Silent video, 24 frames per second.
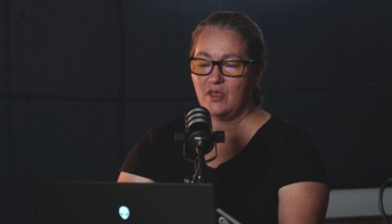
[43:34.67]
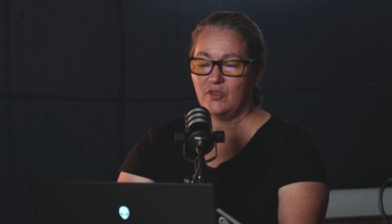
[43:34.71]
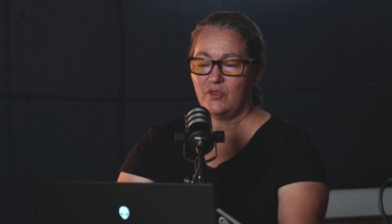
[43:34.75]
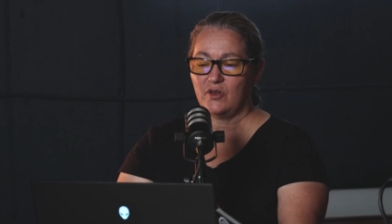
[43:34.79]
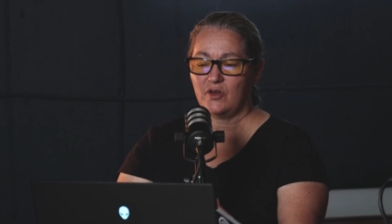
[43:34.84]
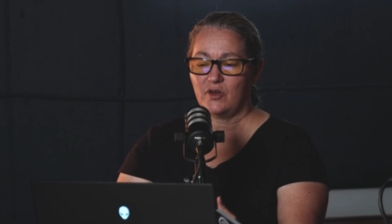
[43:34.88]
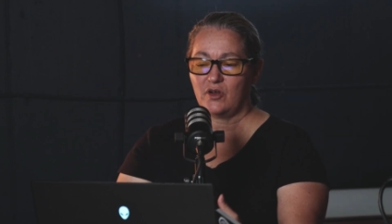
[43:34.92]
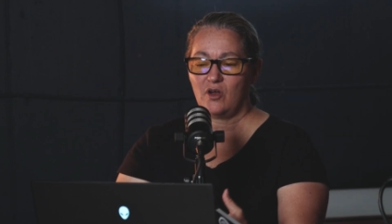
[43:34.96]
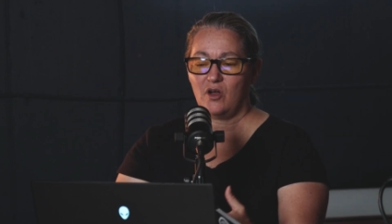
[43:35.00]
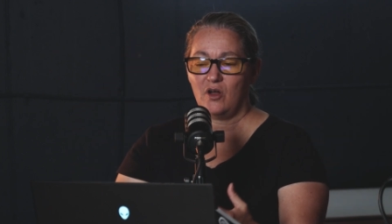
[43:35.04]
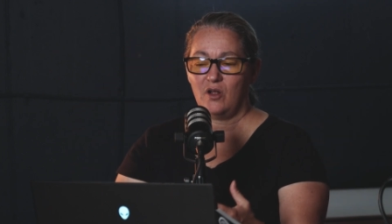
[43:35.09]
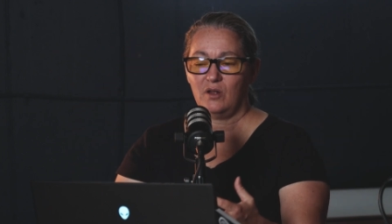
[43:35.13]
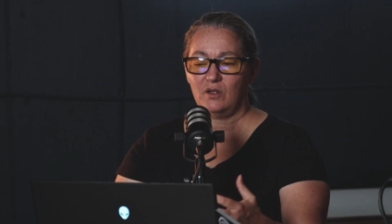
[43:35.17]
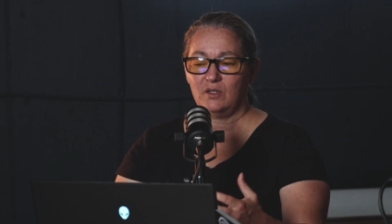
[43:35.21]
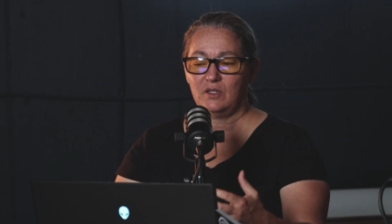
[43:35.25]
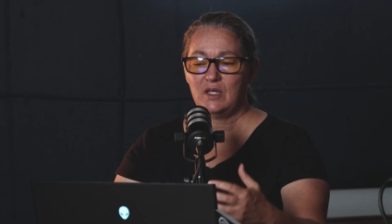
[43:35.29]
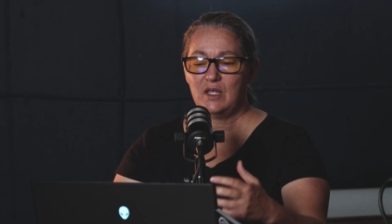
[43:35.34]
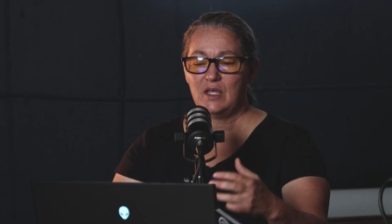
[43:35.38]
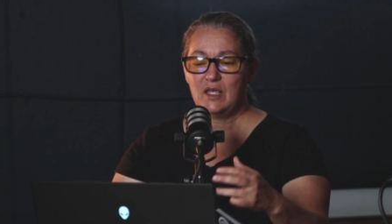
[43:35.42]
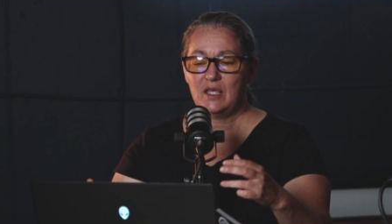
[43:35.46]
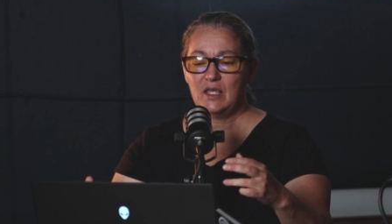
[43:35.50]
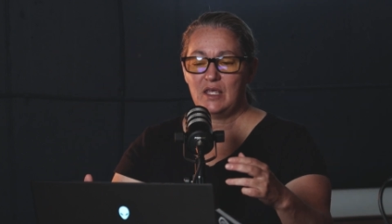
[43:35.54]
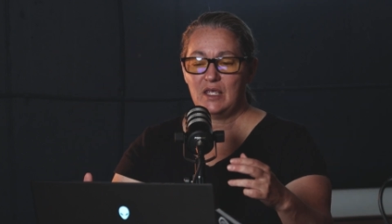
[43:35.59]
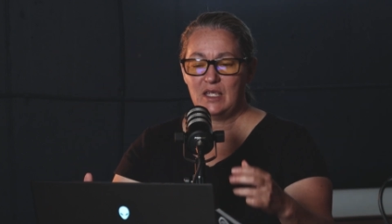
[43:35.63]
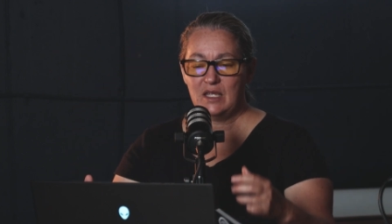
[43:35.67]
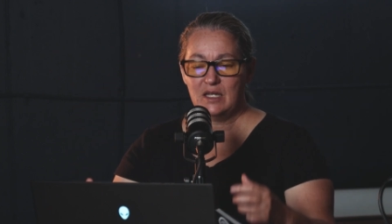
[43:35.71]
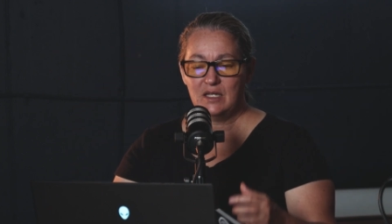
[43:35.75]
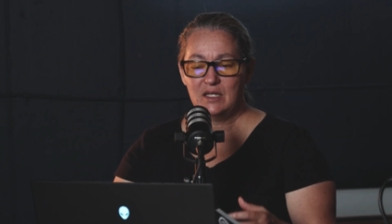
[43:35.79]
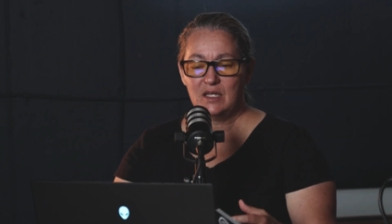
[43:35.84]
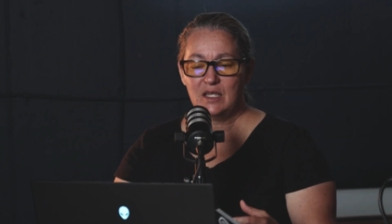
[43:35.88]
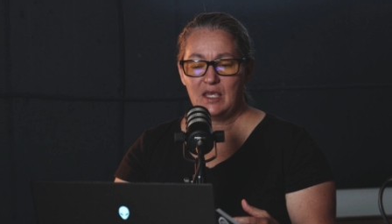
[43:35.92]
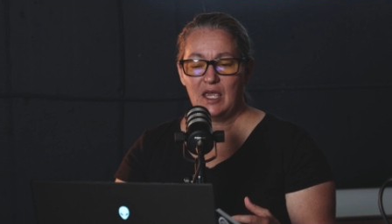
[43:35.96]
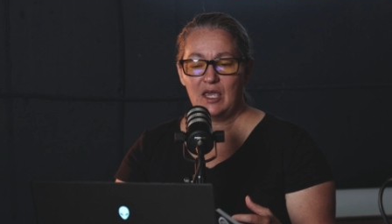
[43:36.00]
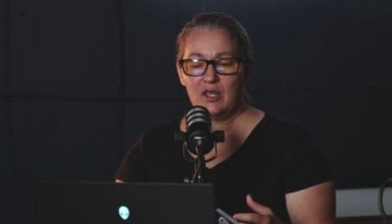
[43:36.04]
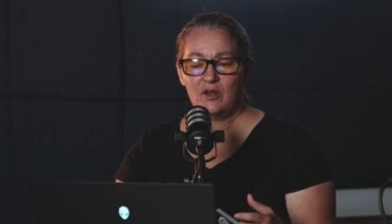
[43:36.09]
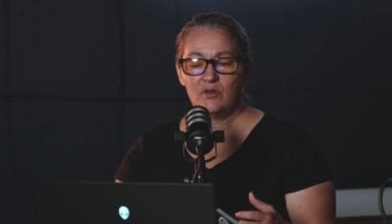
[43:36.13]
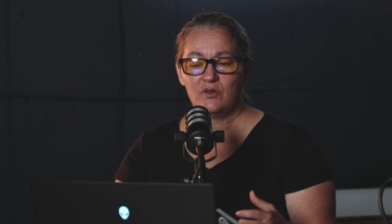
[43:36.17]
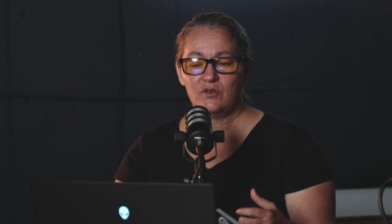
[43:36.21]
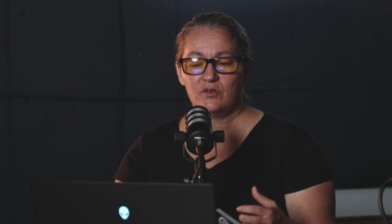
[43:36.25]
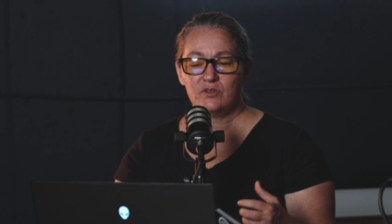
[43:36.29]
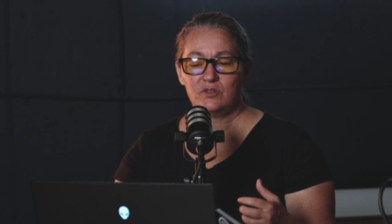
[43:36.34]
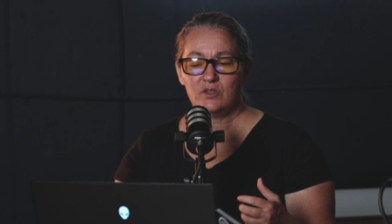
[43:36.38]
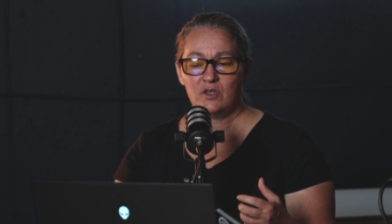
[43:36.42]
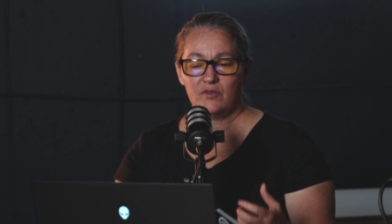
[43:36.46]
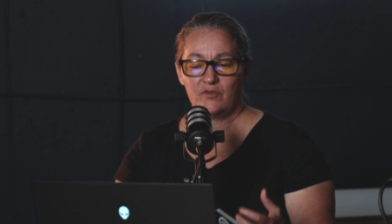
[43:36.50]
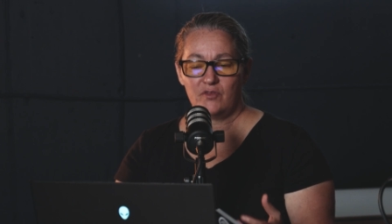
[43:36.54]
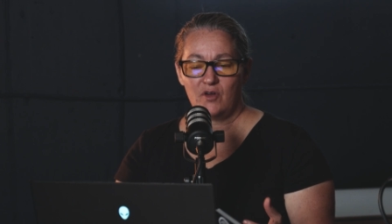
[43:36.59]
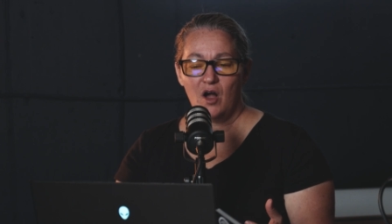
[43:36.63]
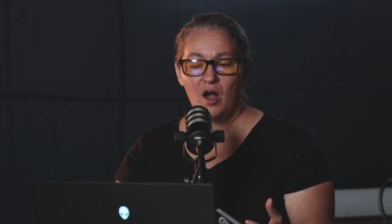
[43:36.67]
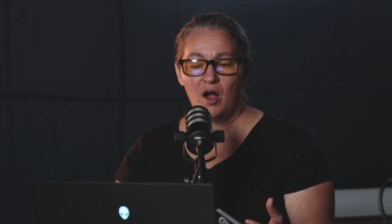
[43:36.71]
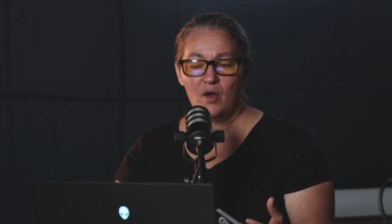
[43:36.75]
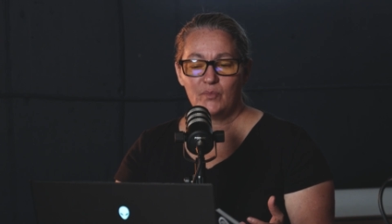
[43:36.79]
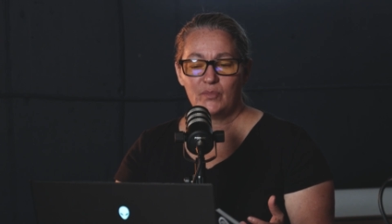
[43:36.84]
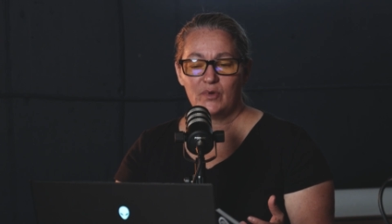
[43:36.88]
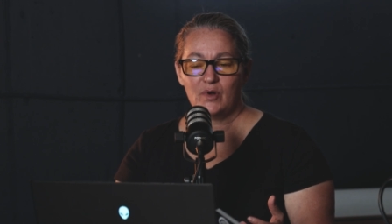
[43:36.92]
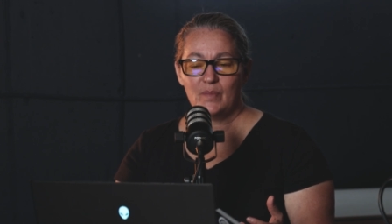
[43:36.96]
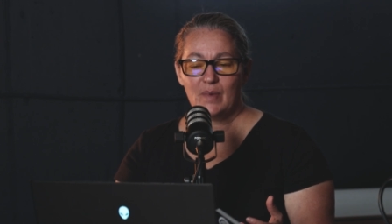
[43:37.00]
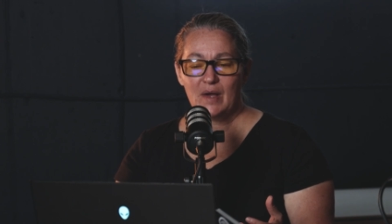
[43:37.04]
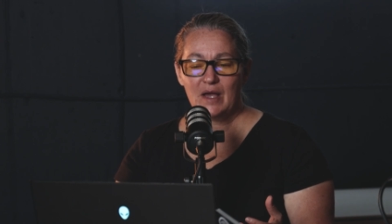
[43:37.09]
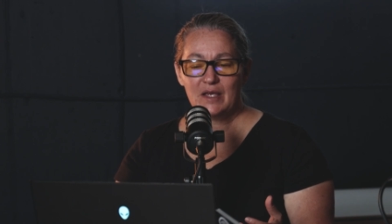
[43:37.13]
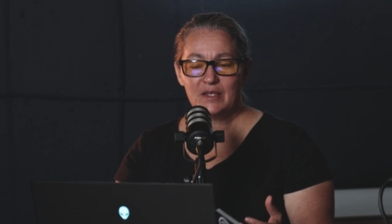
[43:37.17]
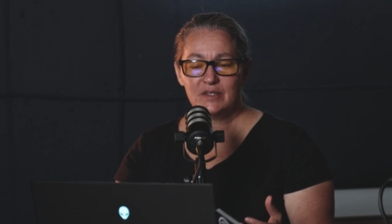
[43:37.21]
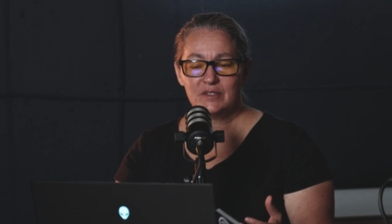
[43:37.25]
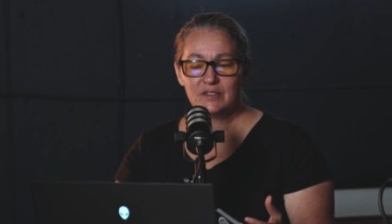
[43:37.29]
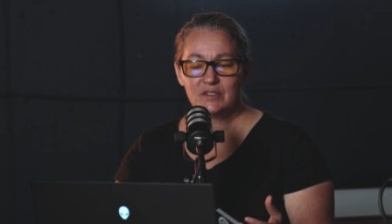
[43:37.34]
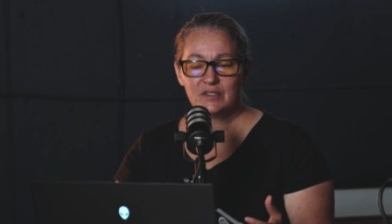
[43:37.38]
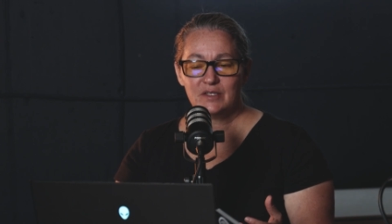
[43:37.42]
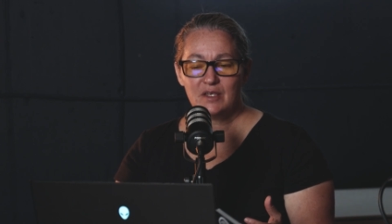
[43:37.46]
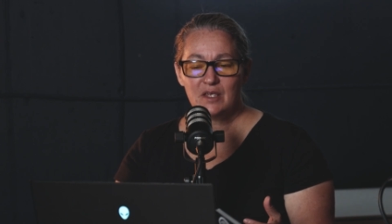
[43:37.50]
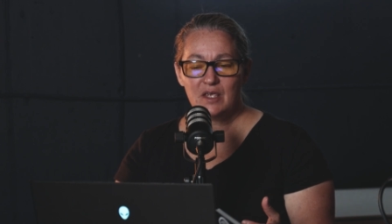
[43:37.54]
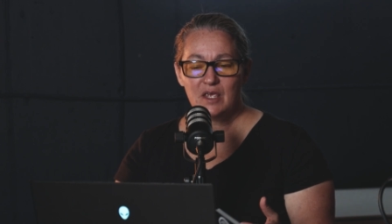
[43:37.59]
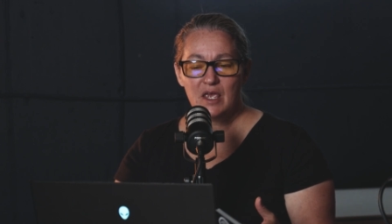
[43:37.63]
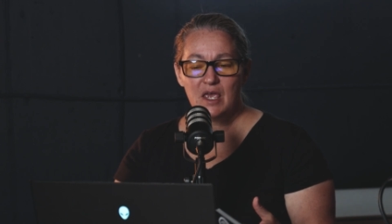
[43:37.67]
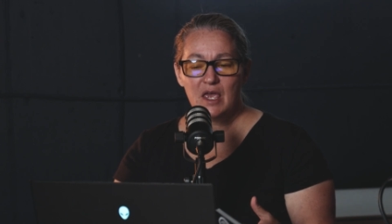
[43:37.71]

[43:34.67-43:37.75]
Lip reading: that are called indicators of compromise.